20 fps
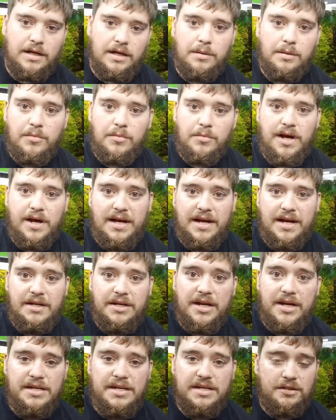I'm glad
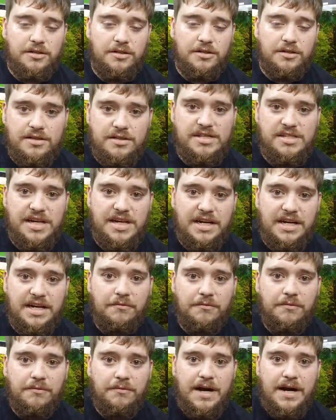you guys are sticking
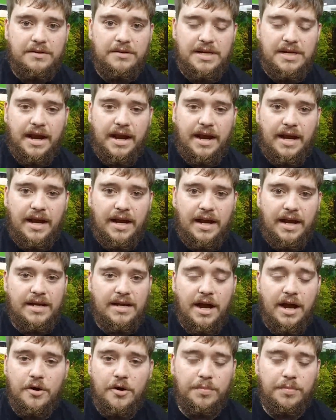around and
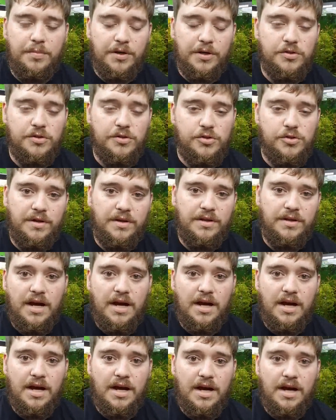I
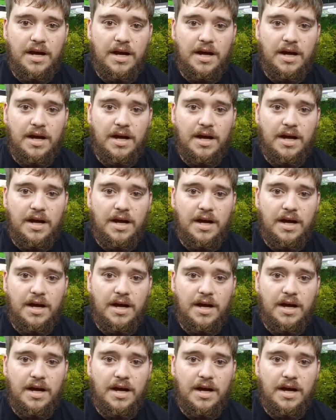find the content.